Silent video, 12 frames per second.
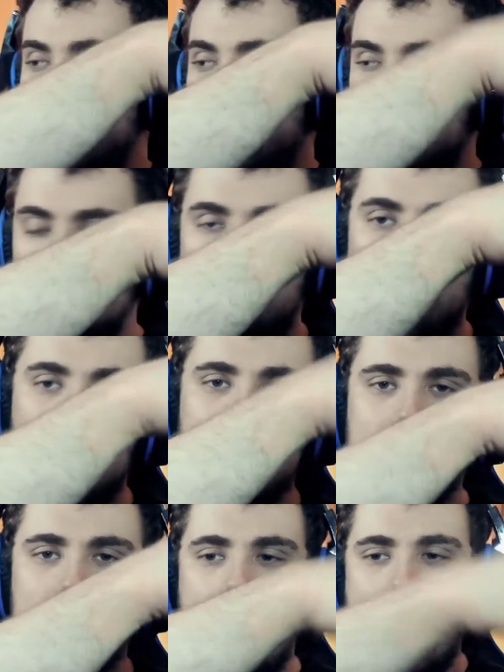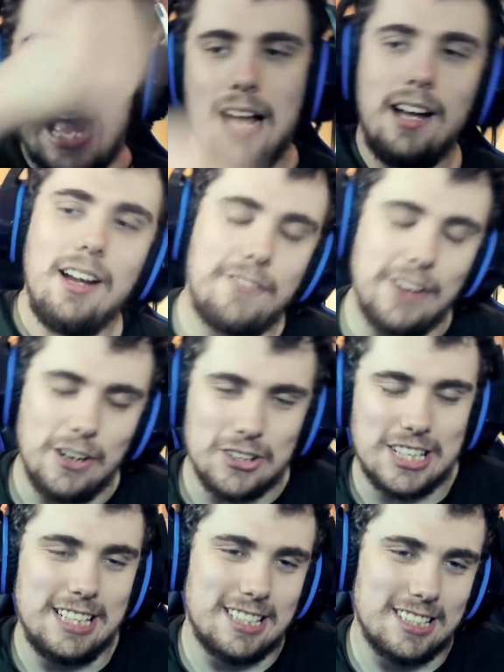It's the buttons there. Feel
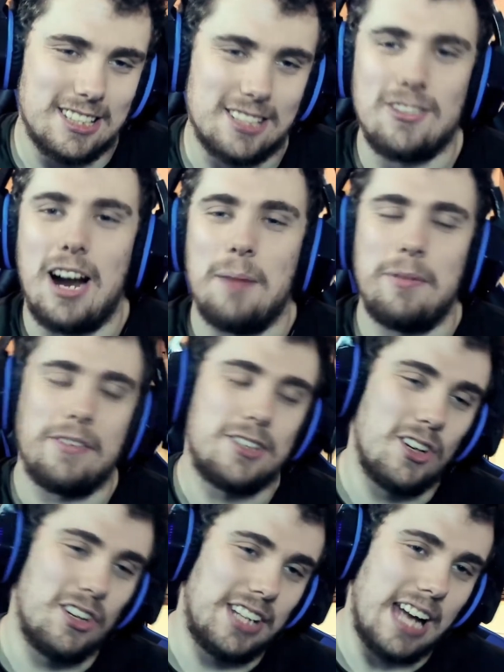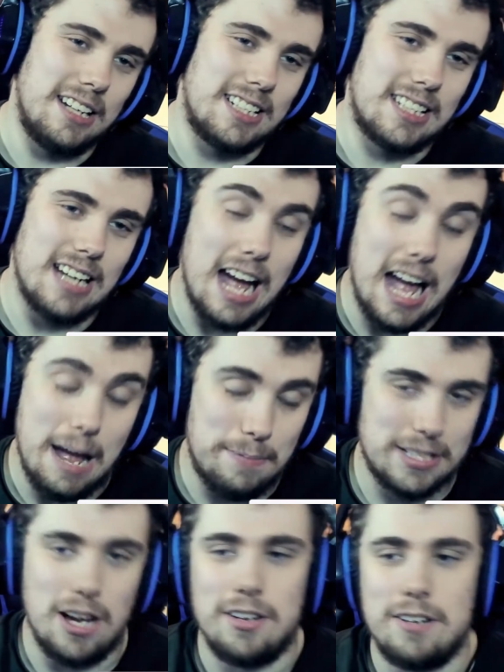free to subscribe if you enjoyed the
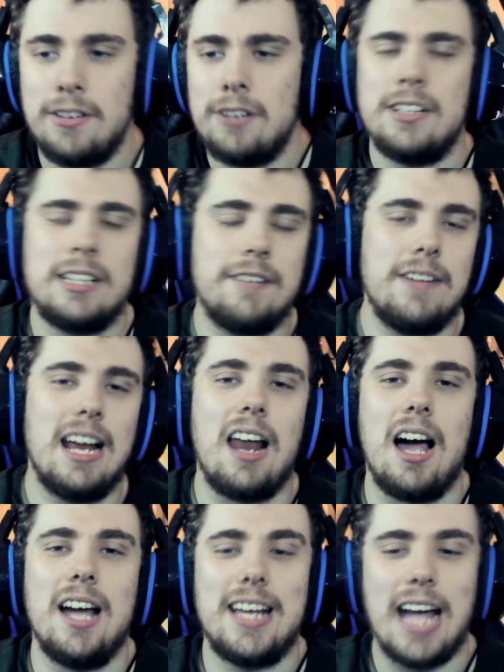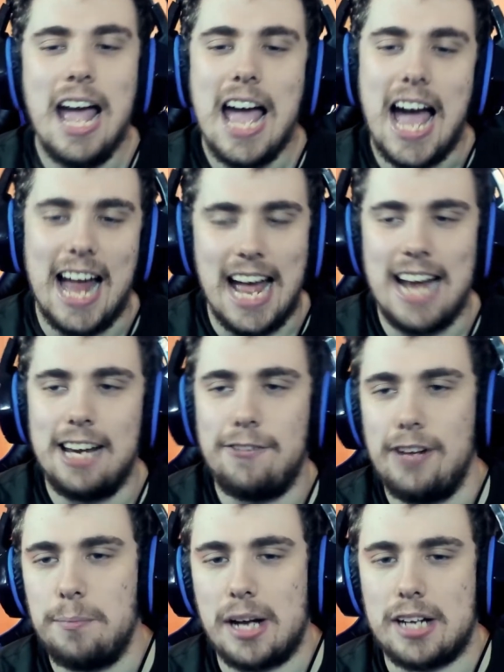episode, and feel free to give it a like. And any
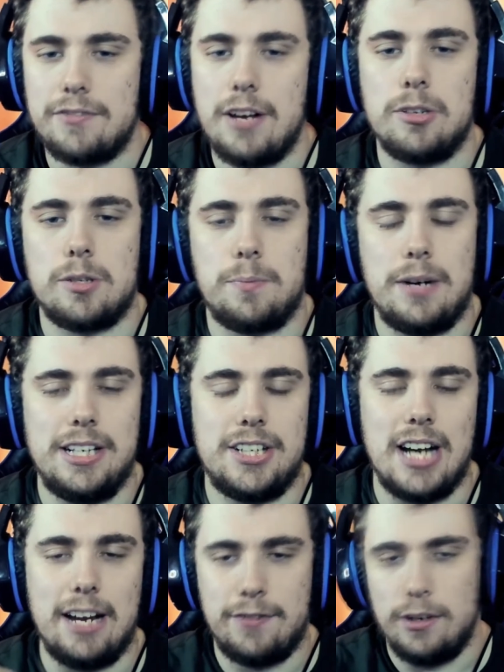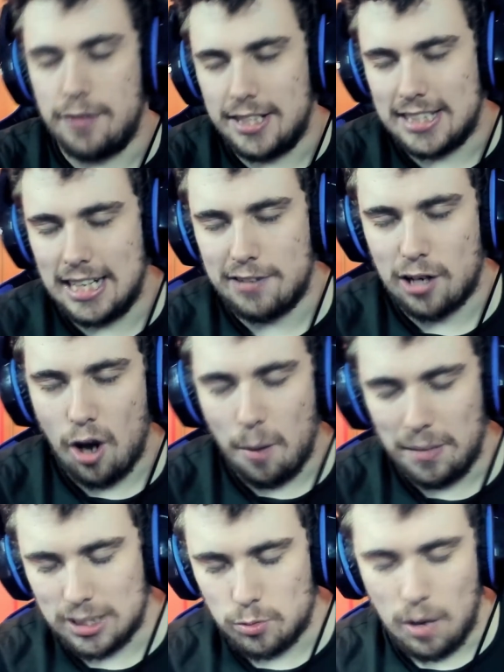feedback is very much appreciated. Feel free to leave a
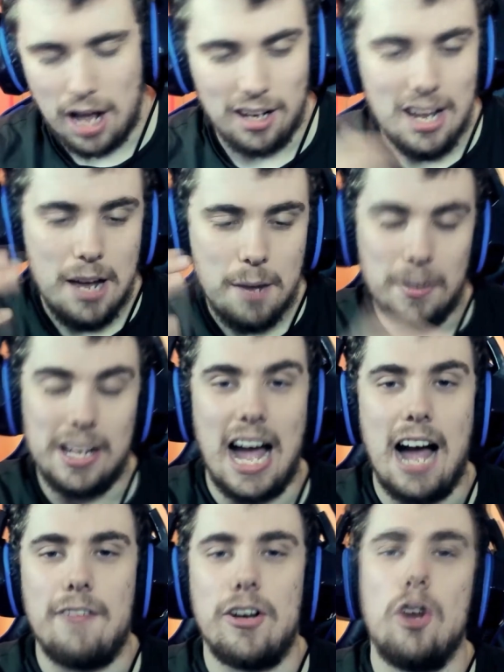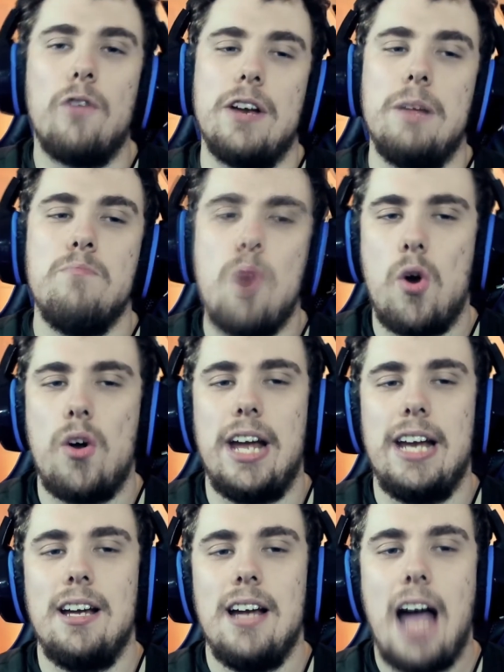comment as well. But yeah, have a lovely
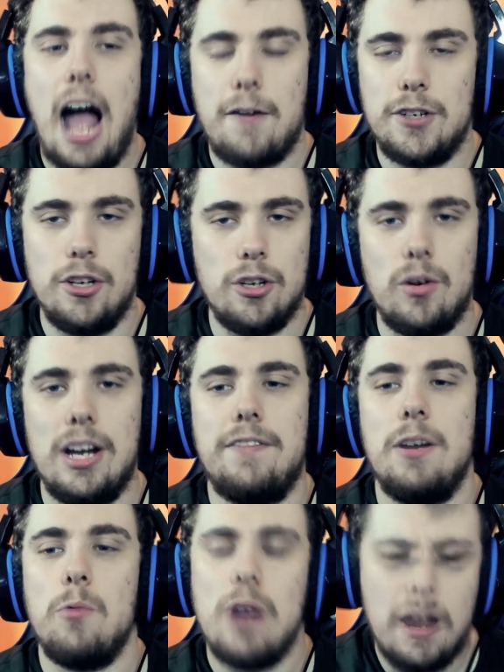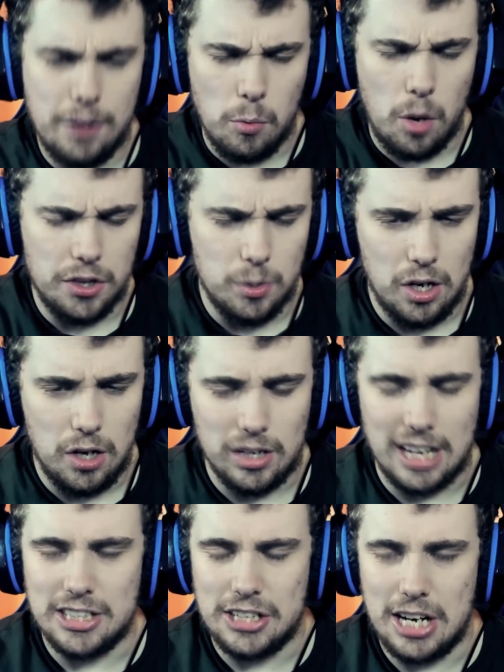morning, afternoon, or evening, wherever you are in the world,
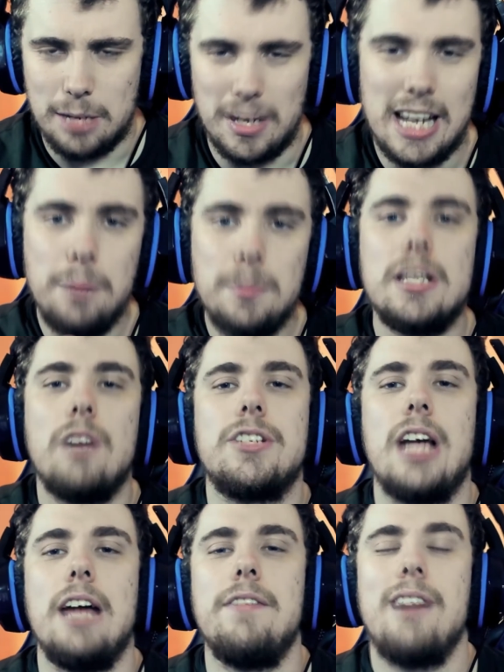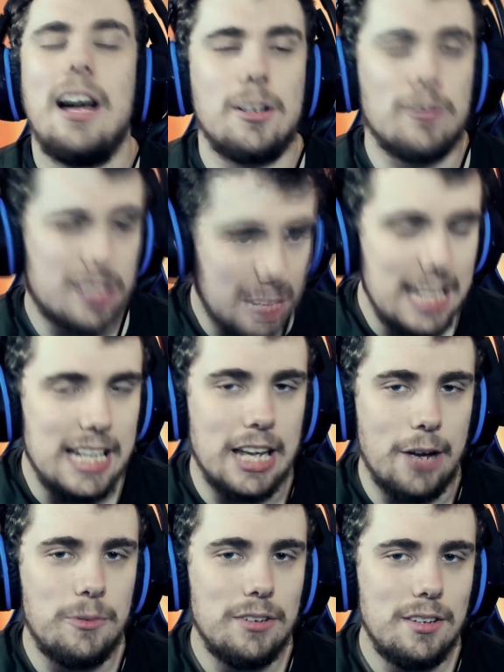ladies and gentlemen. Keep yourself safe, and I'll see
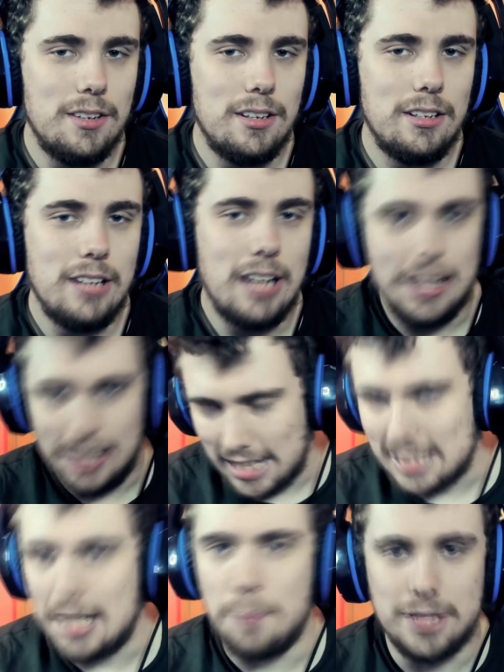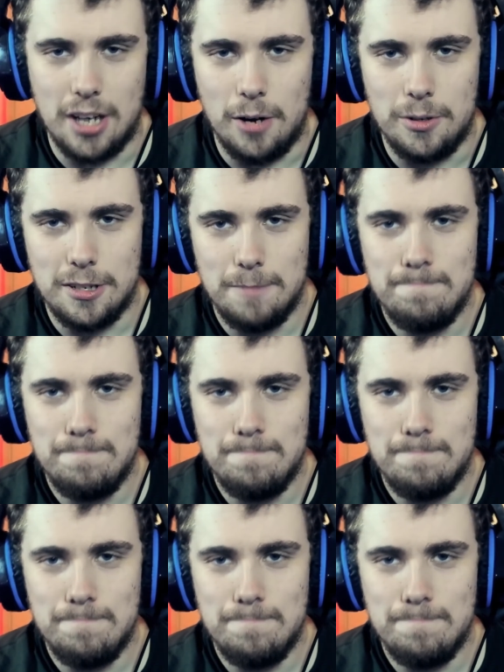you in the next episode.